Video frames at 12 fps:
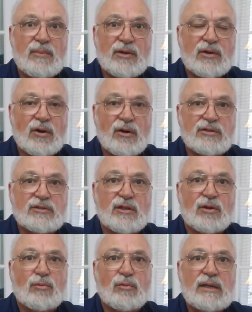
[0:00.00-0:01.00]
because
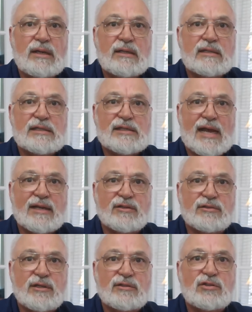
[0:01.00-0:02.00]
the Greeks had
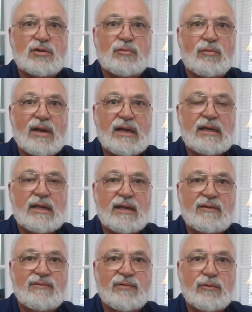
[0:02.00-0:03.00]
such great
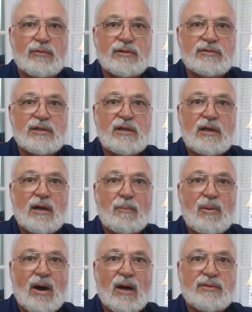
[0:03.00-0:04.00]
influence
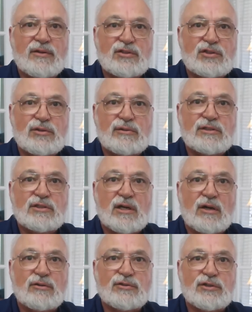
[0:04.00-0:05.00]
upon the Jewish
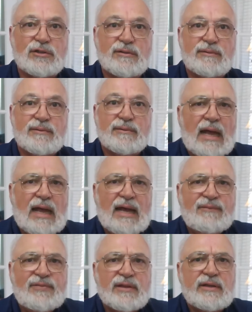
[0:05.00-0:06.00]
culture.
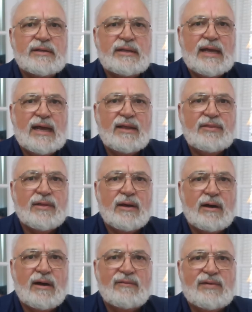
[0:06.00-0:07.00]
After the death
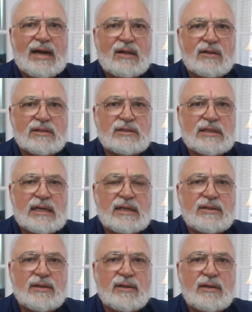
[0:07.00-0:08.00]
of
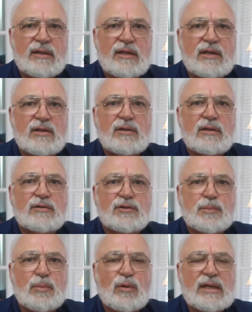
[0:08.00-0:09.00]
Alexander, he
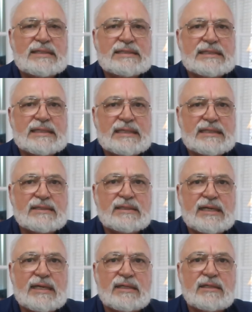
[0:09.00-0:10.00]
splits his
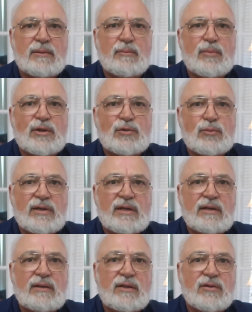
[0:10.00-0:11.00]
kingdom
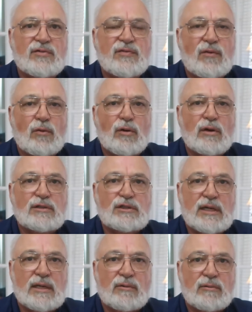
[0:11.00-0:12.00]
between his four
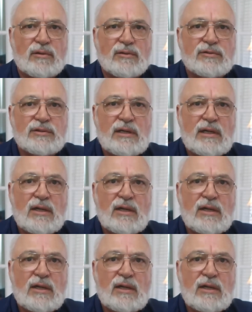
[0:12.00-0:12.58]
generals.